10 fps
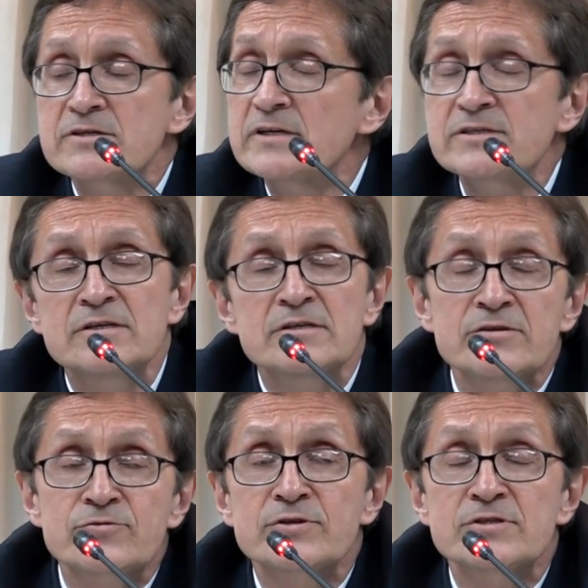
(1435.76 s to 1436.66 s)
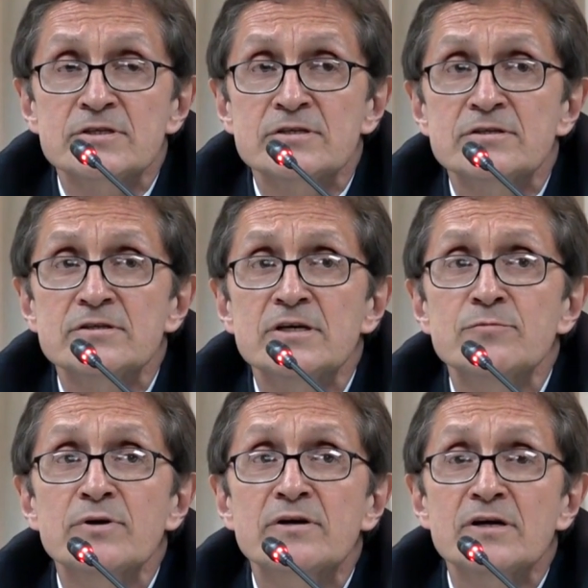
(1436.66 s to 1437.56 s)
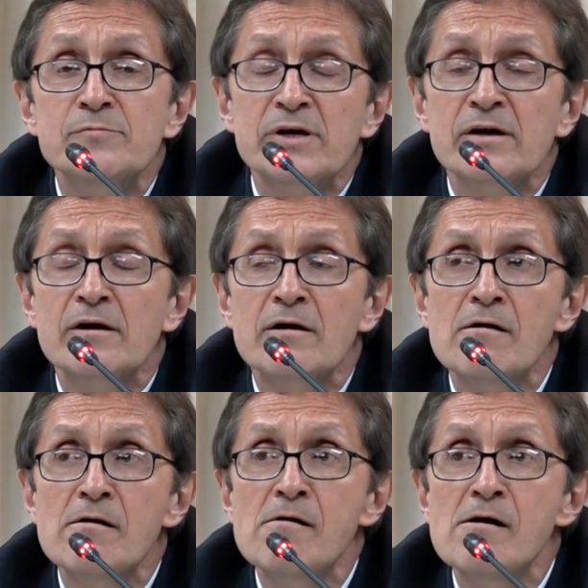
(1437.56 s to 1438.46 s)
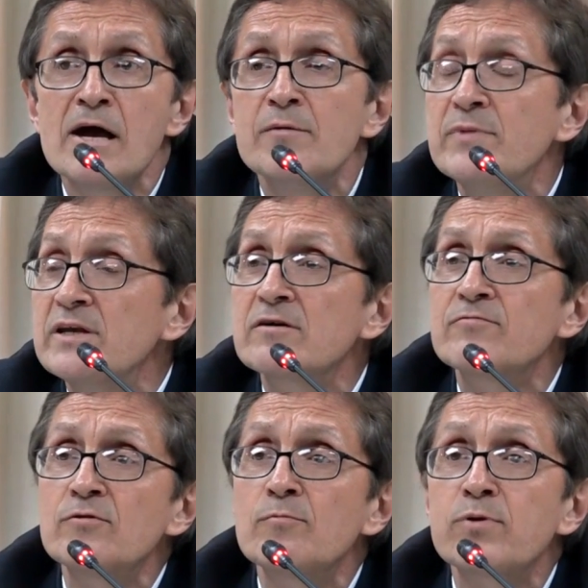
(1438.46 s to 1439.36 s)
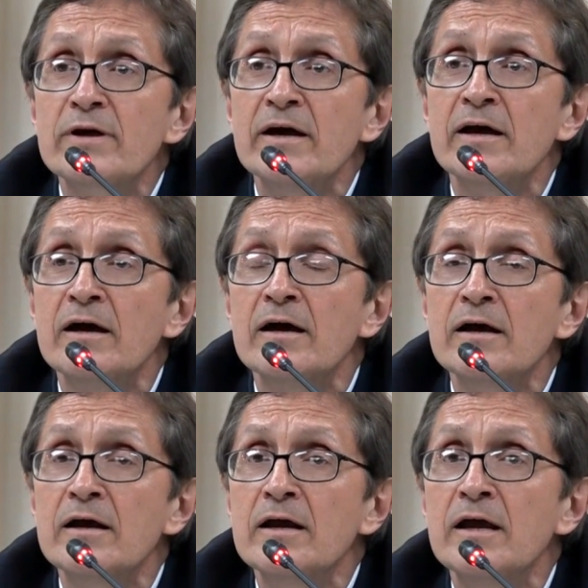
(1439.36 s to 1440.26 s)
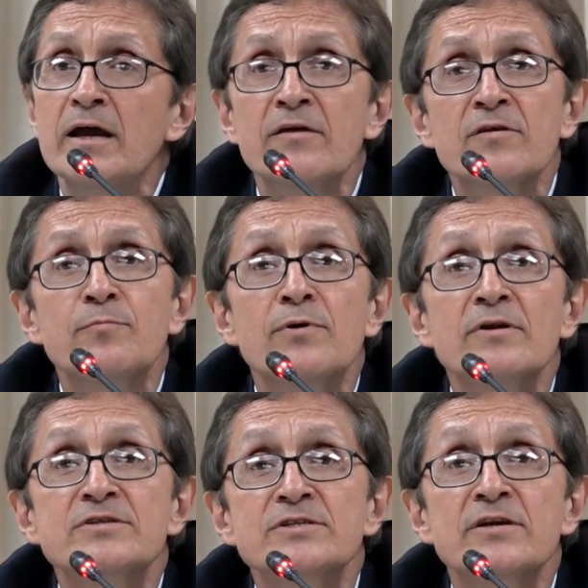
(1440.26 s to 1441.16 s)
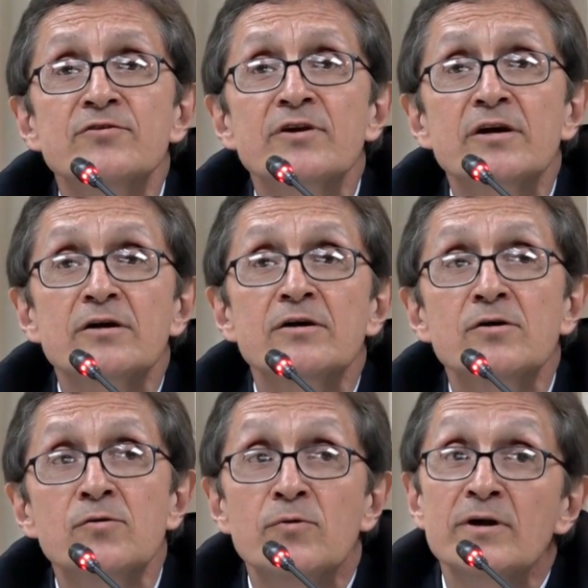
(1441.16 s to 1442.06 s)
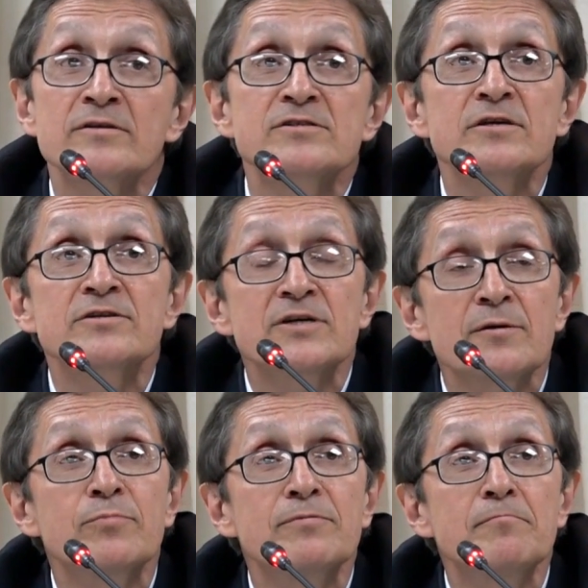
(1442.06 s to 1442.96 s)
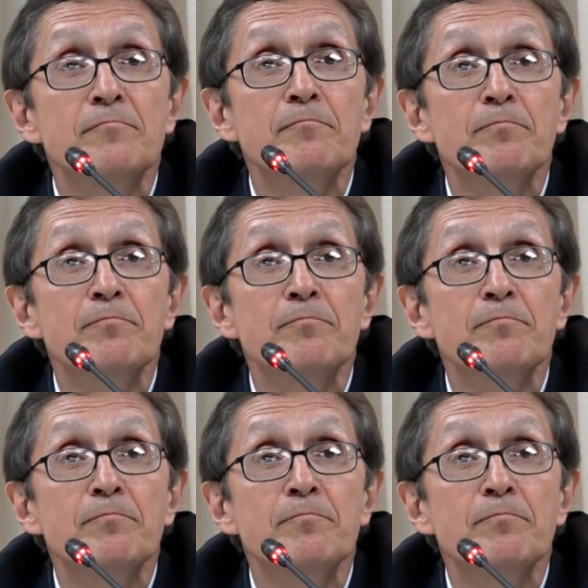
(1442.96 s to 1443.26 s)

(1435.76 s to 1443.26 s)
Is ASEAN interested in becoming a meaningful player in the polycentric world setup?